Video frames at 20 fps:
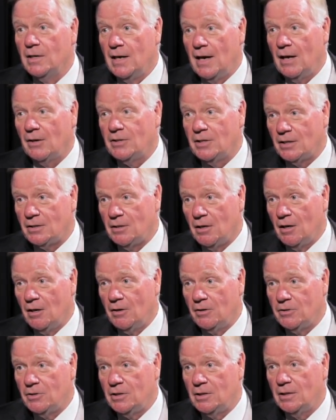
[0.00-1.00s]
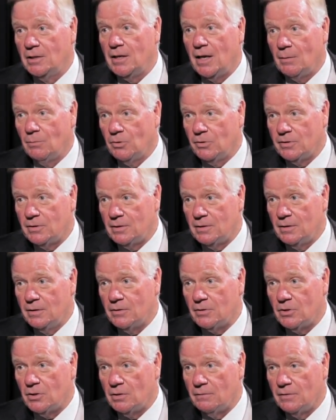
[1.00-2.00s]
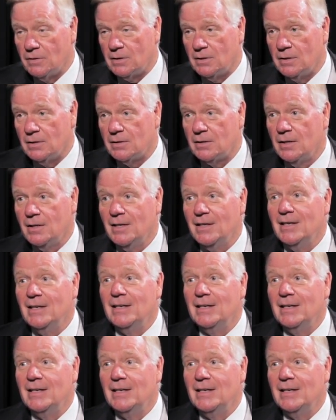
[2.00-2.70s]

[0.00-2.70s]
how technology enables the services. Mm.